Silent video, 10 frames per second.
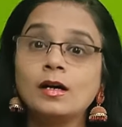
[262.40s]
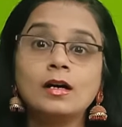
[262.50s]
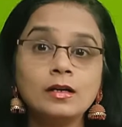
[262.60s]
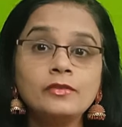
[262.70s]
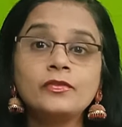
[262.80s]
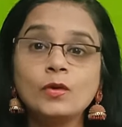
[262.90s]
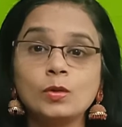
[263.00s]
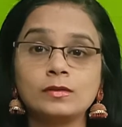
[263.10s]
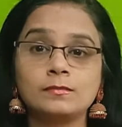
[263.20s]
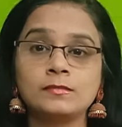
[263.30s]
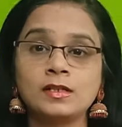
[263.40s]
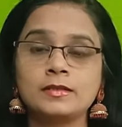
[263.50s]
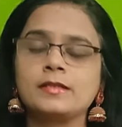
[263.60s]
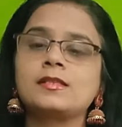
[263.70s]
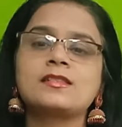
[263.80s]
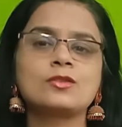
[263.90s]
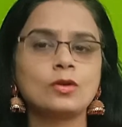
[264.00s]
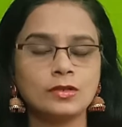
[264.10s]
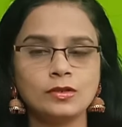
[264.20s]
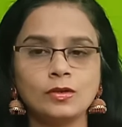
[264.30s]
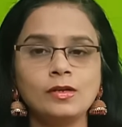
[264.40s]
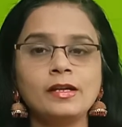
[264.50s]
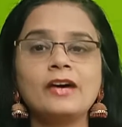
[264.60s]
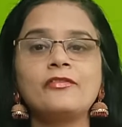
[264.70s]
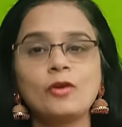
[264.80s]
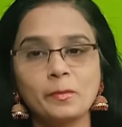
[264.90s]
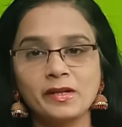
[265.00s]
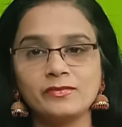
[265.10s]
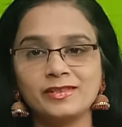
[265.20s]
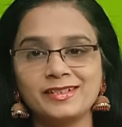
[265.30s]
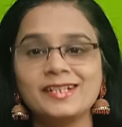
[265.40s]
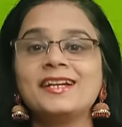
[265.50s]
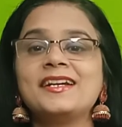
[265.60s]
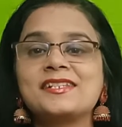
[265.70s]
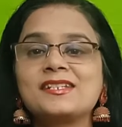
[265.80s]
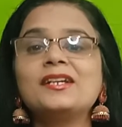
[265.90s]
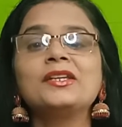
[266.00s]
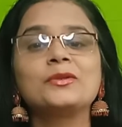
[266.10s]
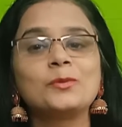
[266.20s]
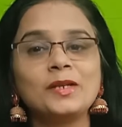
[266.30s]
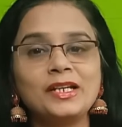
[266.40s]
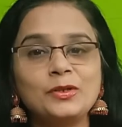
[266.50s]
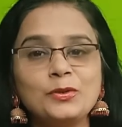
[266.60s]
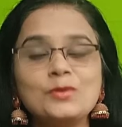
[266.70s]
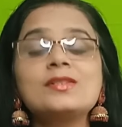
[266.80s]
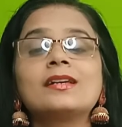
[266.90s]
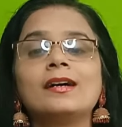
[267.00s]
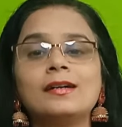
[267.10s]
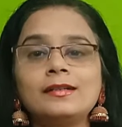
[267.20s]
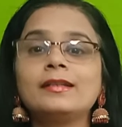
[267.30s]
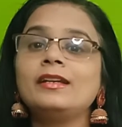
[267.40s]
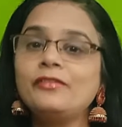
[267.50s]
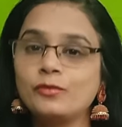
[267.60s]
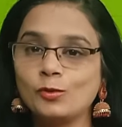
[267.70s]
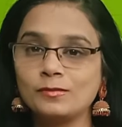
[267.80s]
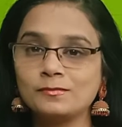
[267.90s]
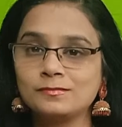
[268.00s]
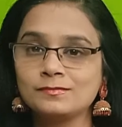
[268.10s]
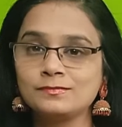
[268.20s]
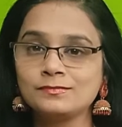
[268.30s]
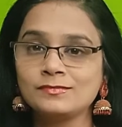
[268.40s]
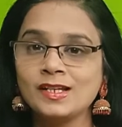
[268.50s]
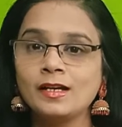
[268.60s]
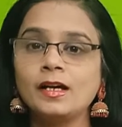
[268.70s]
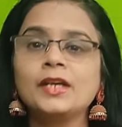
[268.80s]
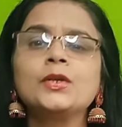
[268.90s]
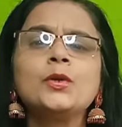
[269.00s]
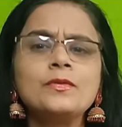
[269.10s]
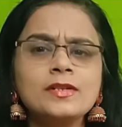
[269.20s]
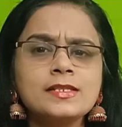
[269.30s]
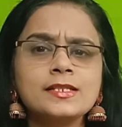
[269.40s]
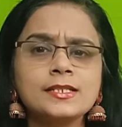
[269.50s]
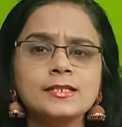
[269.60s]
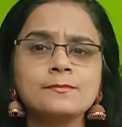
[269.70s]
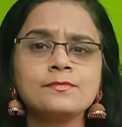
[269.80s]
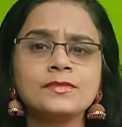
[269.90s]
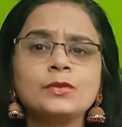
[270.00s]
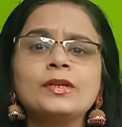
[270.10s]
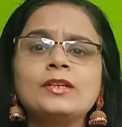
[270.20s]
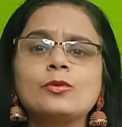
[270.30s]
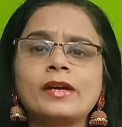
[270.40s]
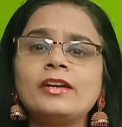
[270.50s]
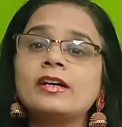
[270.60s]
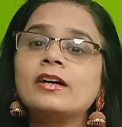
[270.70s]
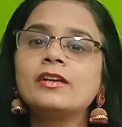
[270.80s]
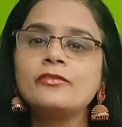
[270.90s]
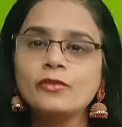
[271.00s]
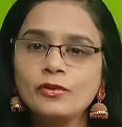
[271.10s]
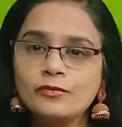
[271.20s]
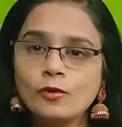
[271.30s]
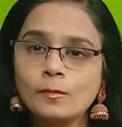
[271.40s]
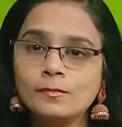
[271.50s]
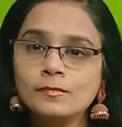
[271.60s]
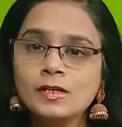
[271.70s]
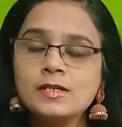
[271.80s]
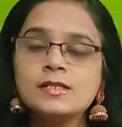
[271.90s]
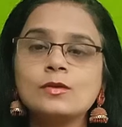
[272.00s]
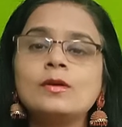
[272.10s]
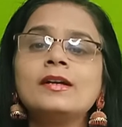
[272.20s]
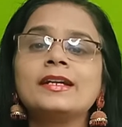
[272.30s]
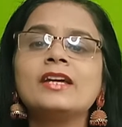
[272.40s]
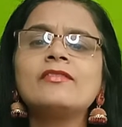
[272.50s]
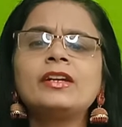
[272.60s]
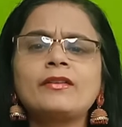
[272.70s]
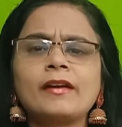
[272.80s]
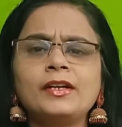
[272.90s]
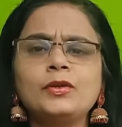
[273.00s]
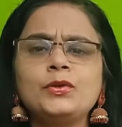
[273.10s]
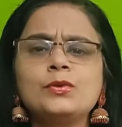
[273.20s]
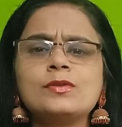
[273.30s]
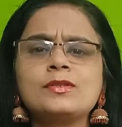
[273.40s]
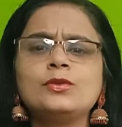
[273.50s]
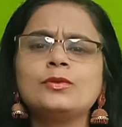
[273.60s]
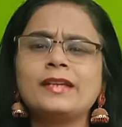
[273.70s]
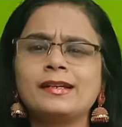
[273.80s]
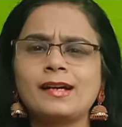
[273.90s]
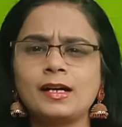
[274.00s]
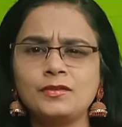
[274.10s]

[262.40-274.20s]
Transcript: A phone. This is not at all a formal word. Instead, you need to use a telephone. A university, you need to write in a full form. So, never try to use UNIE,